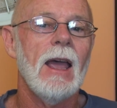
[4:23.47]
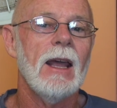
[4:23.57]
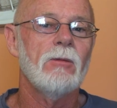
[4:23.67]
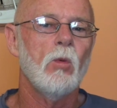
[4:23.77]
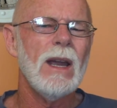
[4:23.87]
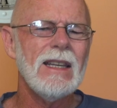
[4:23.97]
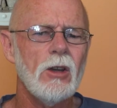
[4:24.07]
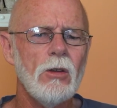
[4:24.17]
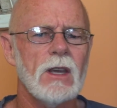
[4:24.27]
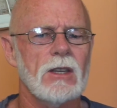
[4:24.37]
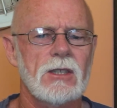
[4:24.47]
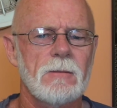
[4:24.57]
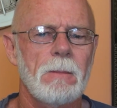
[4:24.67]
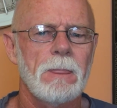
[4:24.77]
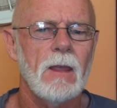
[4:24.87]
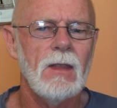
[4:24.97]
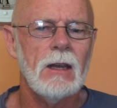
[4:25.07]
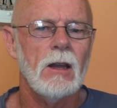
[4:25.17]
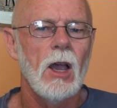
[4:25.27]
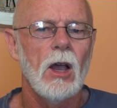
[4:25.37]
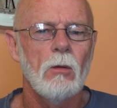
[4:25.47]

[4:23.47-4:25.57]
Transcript: And if we do this, then,